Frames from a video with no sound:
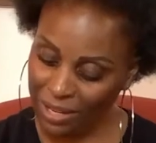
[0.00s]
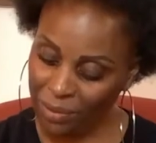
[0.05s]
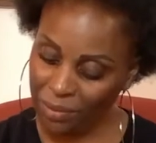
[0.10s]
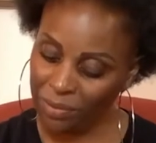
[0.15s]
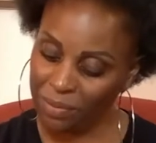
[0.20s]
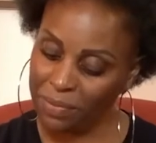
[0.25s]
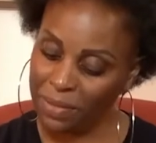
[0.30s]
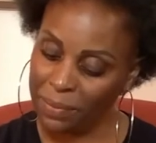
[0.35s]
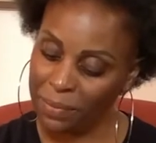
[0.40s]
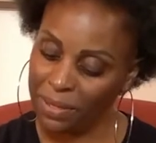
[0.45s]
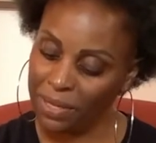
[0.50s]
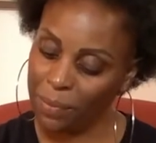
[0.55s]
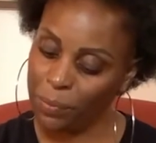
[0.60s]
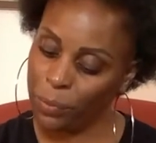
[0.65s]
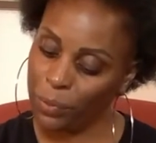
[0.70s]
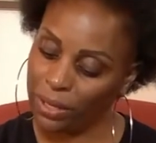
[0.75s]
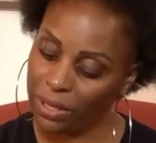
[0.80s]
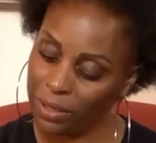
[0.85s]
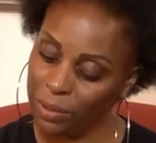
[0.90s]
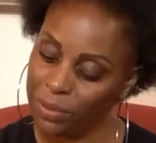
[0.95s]
remembering
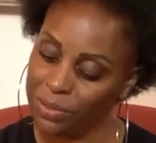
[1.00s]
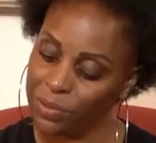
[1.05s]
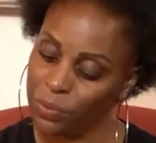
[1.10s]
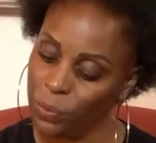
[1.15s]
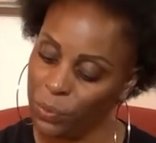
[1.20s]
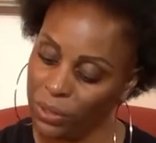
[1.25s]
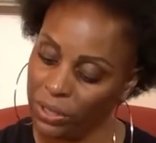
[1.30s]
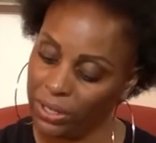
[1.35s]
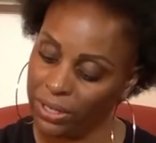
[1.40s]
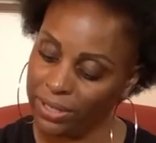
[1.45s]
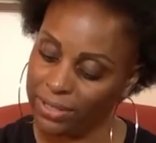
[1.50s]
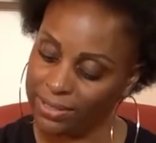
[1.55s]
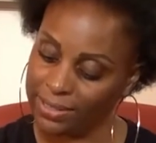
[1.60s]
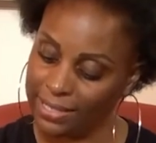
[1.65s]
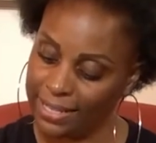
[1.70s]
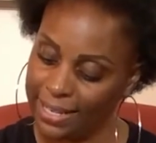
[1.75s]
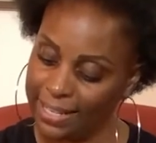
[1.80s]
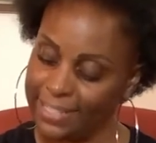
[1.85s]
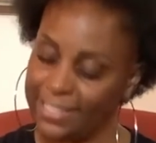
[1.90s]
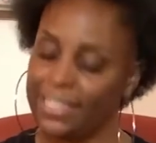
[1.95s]
Abuelo's words,
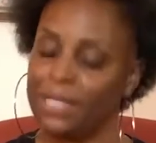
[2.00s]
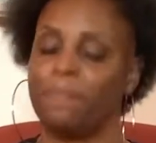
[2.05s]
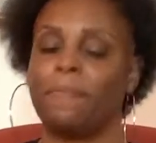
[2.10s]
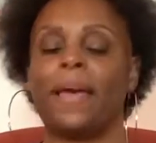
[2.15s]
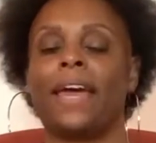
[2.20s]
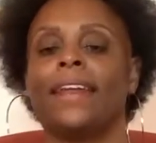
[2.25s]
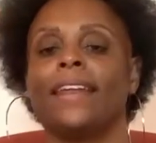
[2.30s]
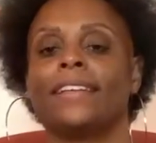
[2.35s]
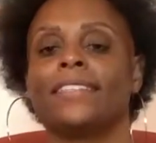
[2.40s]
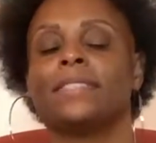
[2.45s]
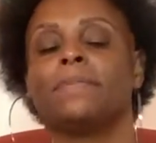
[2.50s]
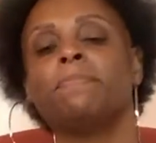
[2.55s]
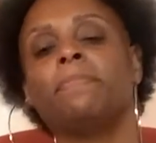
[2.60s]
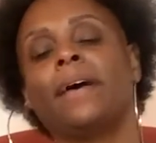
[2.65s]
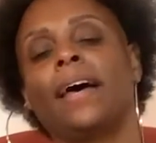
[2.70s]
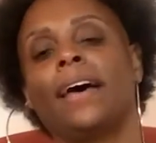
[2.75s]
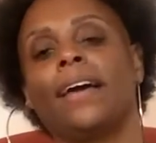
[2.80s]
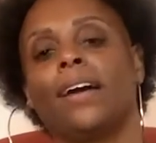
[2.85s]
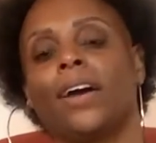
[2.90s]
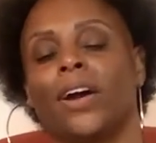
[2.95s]
Hispanics
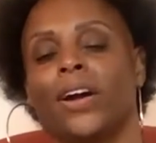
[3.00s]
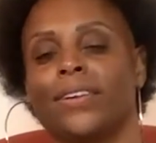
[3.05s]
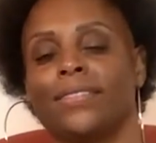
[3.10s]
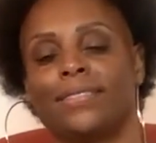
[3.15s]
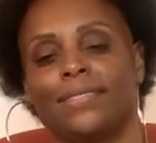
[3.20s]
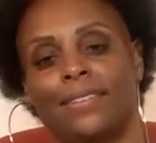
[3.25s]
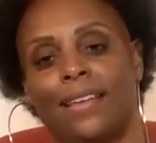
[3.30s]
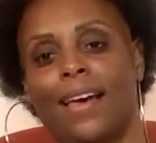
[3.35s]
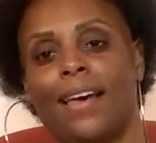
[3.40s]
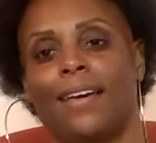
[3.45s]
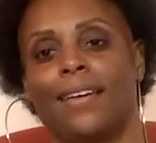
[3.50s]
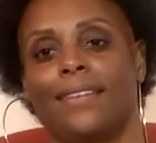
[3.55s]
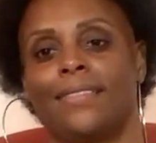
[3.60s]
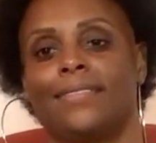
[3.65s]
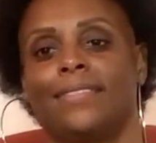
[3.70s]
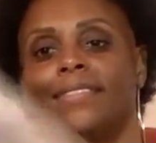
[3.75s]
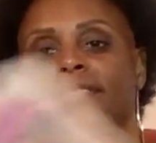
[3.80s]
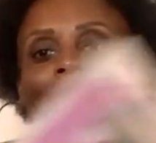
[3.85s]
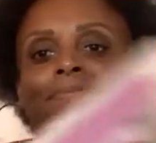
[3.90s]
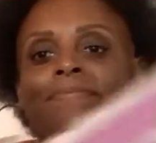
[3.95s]
by our side.